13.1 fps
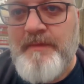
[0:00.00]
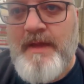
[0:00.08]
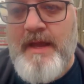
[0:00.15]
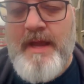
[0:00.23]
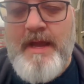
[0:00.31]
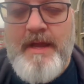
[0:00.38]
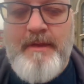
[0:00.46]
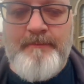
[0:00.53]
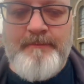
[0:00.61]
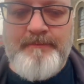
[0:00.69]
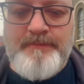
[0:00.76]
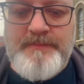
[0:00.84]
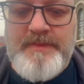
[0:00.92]

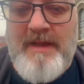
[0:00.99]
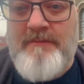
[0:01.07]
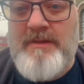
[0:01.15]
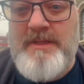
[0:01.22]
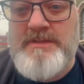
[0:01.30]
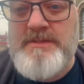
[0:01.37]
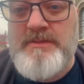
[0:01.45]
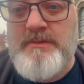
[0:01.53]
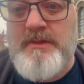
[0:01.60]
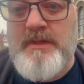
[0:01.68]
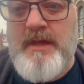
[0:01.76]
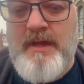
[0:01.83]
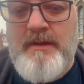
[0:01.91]
coming
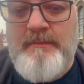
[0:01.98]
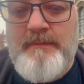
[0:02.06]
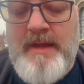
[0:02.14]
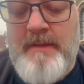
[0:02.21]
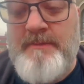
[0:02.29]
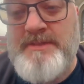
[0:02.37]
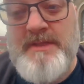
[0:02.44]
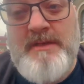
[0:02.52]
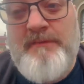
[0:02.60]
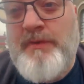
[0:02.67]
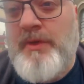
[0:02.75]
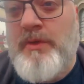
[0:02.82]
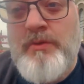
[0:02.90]
into Emerson.
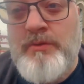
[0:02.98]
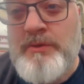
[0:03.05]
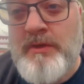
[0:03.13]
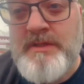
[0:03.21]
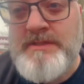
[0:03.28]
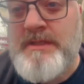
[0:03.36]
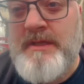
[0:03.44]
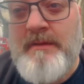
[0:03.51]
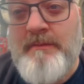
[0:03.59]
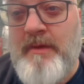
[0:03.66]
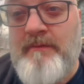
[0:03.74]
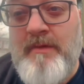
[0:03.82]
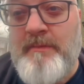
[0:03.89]
If you can call Doherty
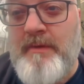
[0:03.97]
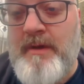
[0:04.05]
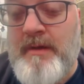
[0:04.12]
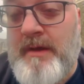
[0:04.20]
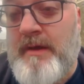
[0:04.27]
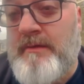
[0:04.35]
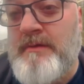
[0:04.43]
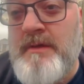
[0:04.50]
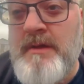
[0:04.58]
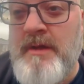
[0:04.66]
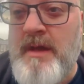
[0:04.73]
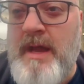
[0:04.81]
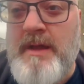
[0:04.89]

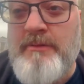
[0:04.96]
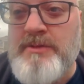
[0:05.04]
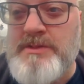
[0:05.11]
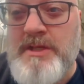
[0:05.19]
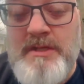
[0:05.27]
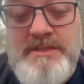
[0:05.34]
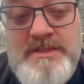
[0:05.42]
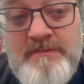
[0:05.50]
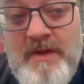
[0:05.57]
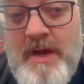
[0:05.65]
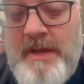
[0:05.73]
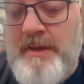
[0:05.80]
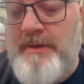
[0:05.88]
an alternative,
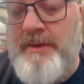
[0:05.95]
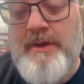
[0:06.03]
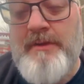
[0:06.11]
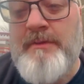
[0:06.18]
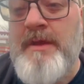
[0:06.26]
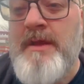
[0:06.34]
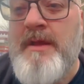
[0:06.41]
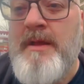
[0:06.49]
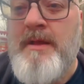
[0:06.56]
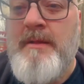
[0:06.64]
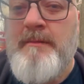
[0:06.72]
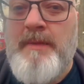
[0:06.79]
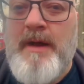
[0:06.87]
I don't know,
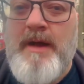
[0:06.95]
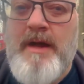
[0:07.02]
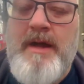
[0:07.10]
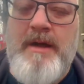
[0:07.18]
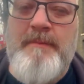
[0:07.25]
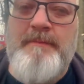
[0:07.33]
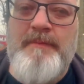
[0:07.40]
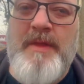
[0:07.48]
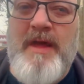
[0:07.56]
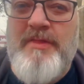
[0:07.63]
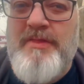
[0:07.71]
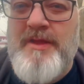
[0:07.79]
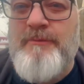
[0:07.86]
but I
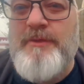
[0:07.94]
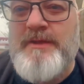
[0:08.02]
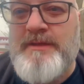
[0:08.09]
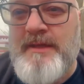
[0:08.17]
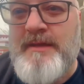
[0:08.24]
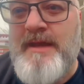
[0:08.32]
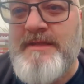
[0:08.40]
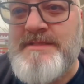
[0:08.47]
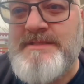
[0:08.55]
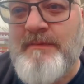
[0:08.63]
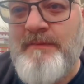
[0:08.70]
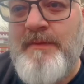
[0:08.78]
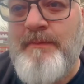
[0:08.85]
think we need
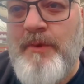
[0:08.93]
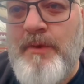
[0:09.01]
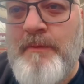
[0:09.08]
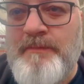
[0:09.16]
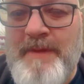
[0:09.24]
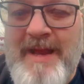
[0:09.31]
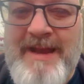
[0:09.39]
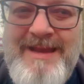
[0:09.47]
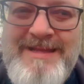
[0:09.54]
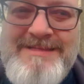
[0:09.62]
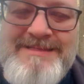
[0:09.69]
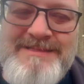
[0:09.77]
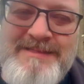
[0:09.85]
something more, at
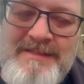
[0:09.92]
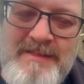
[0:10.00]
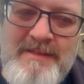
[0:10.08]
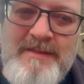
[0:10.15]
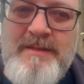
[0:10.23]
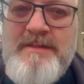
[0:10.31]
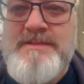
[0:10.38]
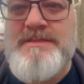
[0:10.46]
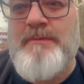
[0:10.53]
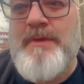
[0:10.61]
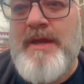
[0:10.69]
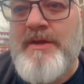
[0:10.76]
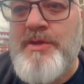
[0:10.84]
least
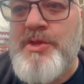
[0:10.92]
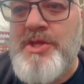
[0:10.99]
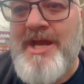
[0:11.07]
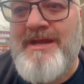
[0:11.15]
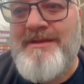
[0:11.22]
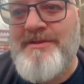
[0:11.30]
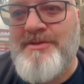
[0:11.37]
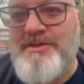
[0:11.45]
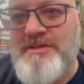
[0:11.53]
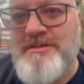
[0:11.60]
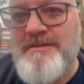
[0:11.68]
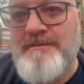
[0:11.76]
someone that can challenge